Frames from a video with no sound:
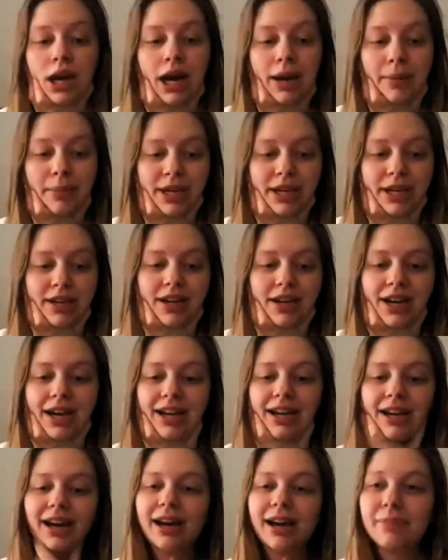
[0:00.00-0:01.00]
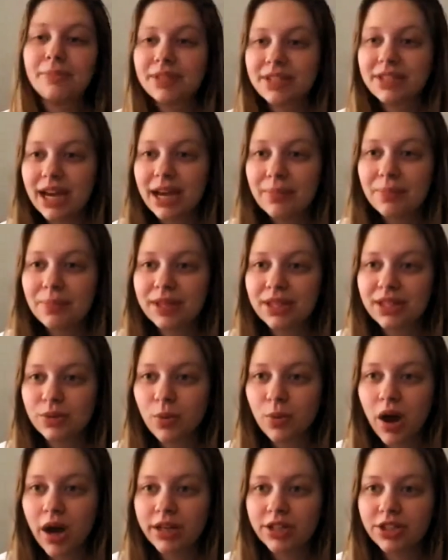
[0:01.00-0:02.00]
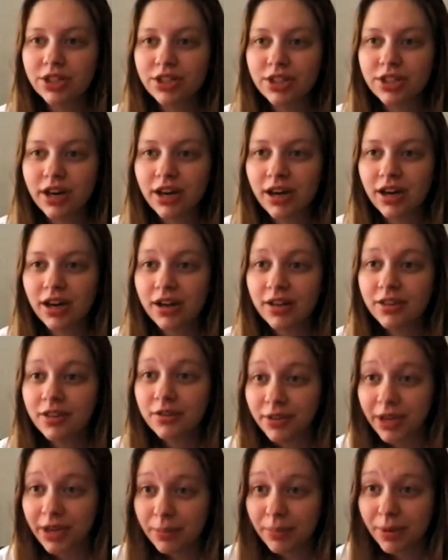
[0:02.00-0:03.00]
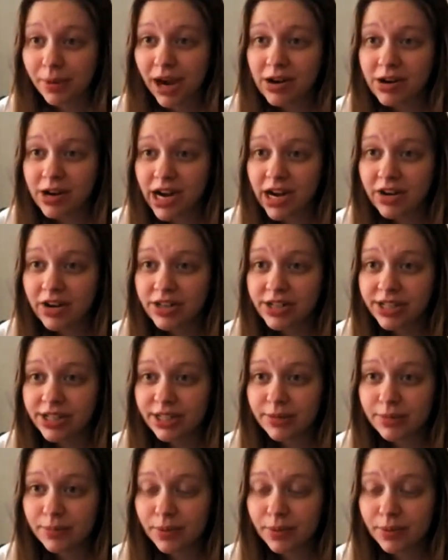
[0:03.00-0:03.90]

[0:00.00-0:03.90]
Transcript: I mean, I'm the type that's watched The Vampire Diaries,